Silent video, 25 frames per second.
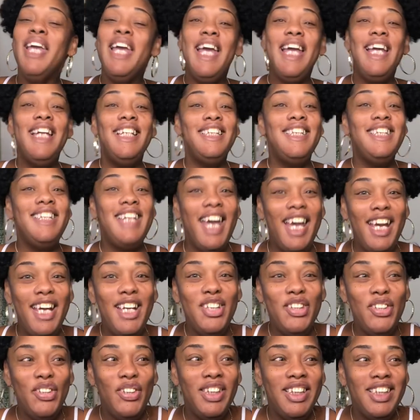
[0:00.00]
it's
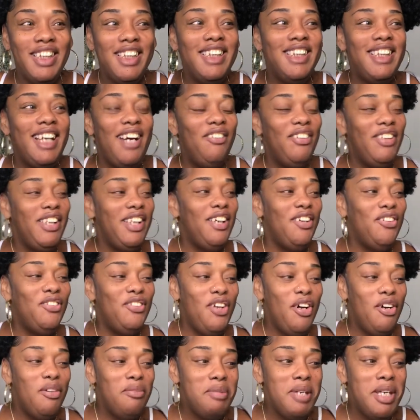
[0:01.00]
dangerous because I really don't
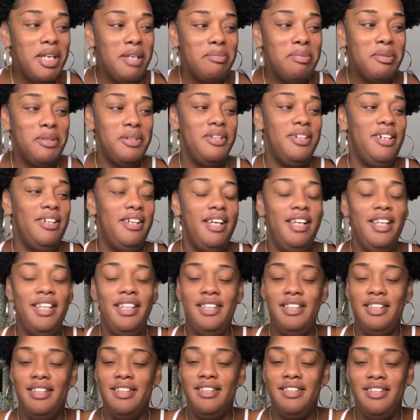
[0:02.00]
know people, okay?
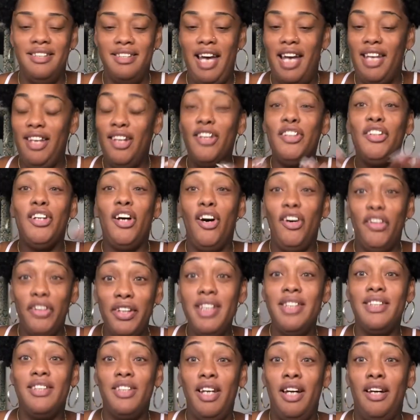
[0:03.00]
I learned all
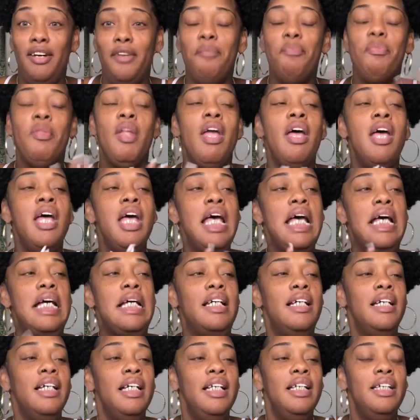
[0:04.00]
this, y'all.
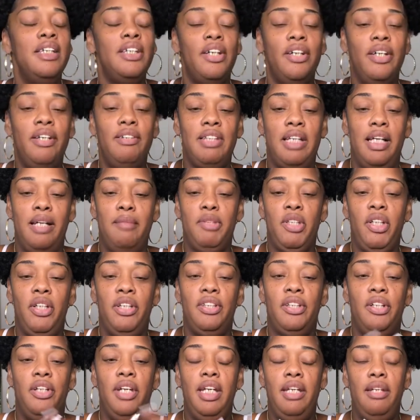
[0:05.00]
So he was like, I'm showing you.
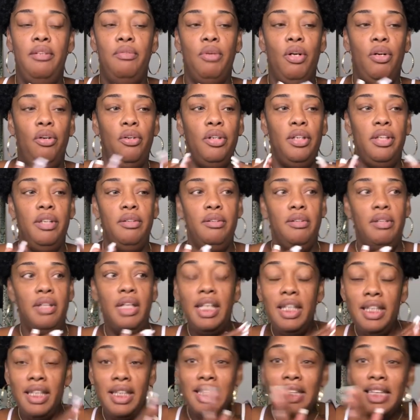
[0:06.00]
So he rolling
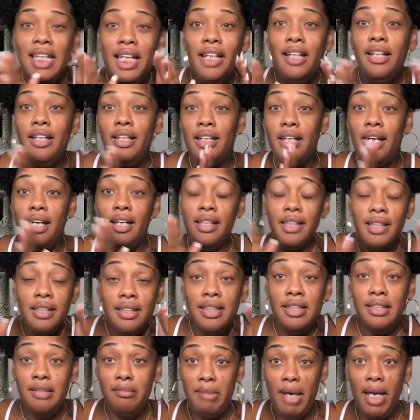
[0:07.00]
in this area. Now,
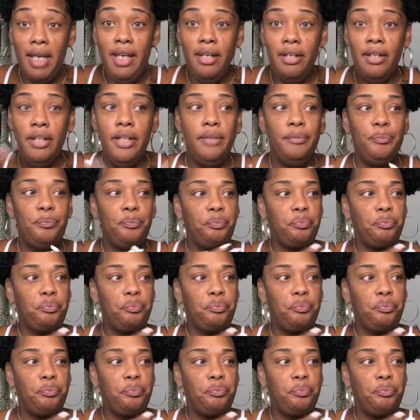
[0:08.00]
this is my area,